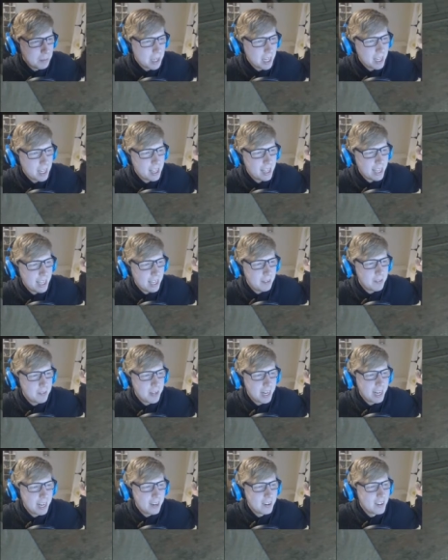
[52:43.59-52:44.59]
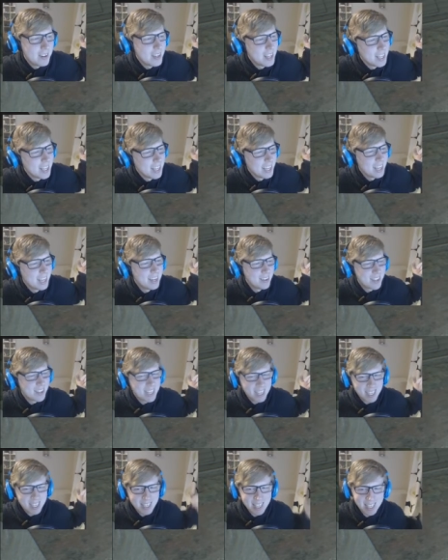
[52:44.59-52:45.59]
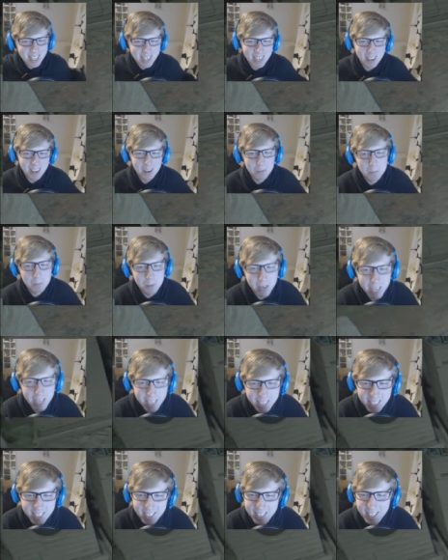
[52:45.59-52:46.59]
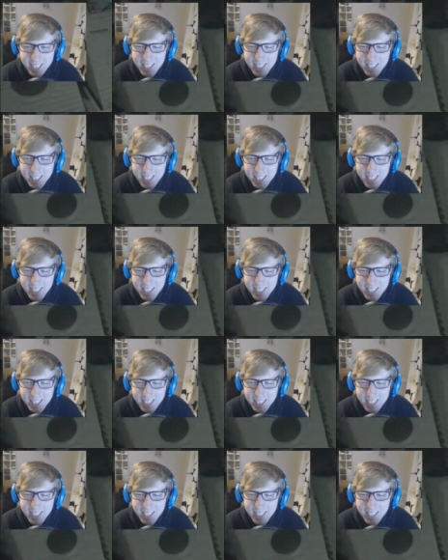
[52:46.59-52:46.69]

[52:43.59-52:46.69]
gonna save now. I'm gonna take a little break.